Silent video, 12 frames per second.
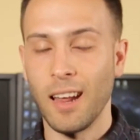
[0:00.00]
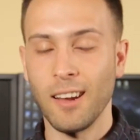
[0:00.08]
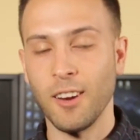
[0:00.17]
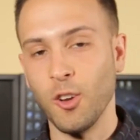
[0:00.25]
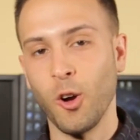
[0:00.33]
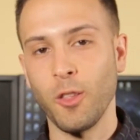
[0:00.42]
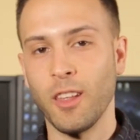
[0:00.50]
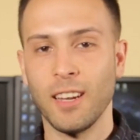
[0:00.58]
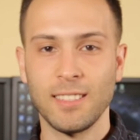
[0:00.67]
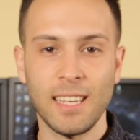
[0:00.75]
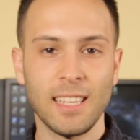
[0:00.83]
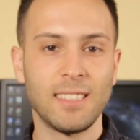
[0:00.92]
And I know that
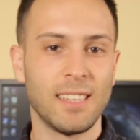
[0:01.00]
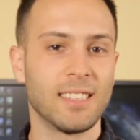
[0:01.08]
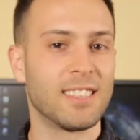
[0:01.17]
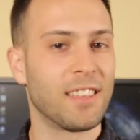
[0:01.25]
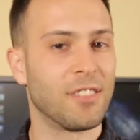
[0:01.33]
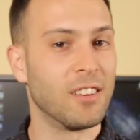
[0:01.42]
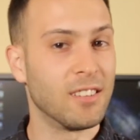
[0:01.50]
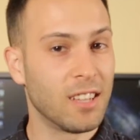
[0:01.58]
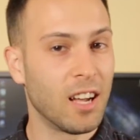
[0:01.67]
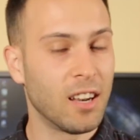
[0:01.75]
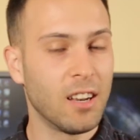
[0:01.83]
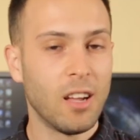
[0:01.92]
it's easier said than
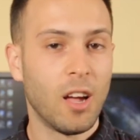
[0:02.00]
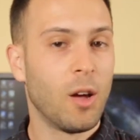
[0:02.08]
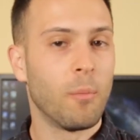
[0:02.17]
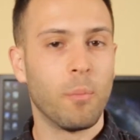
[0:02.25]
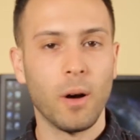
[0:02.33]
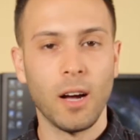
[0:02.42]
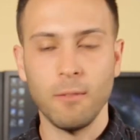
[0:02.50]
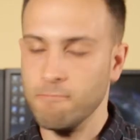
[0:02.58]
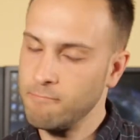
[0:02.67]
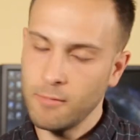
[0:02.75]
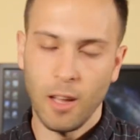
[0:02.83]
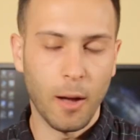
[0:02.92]
done, but
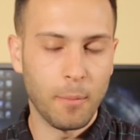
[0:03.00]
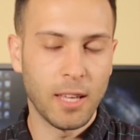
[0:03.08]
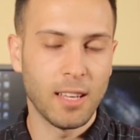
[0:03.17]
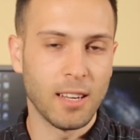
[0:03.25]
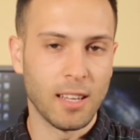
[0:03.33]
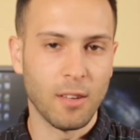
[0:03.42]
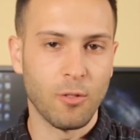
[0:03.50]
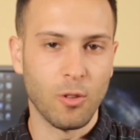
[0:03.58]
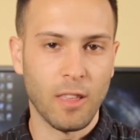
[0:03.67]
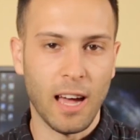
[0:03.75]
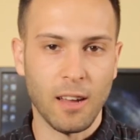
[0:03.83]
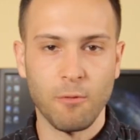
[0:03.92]
I'm here to give you
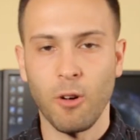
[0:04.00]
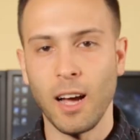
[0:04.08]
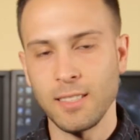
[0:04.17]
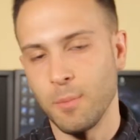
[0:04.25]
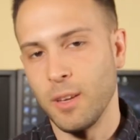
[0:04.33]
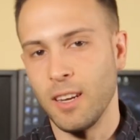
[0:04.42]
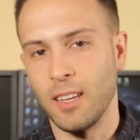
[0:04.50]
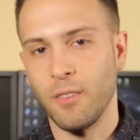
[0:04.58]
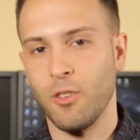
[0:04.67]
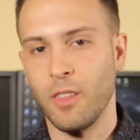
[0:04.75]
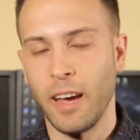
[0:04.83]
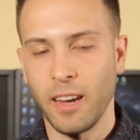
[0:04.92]
that advice. I'm here to give
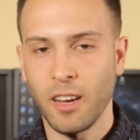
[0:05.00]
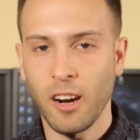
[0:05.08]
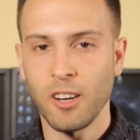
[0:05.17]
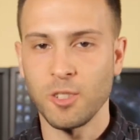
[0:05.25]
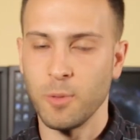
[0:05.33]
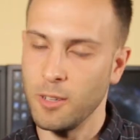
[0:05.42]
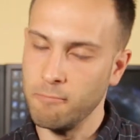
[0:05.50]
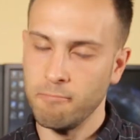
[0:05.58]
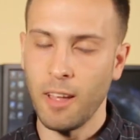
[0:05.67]
you that encouragement.